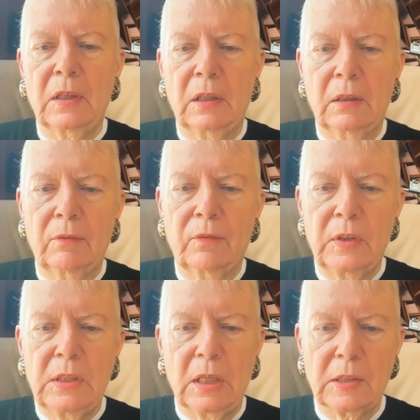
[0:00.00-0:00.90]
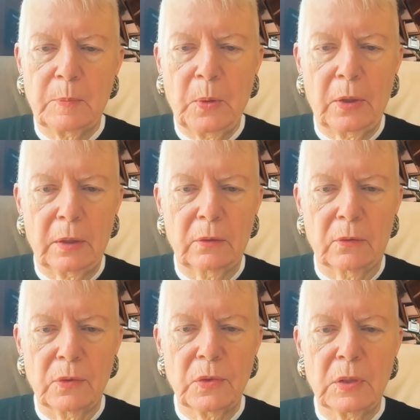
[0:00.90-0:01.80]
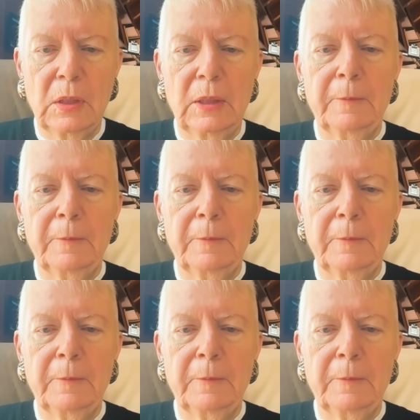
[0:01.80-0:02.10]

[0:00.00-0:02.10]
of the dust particles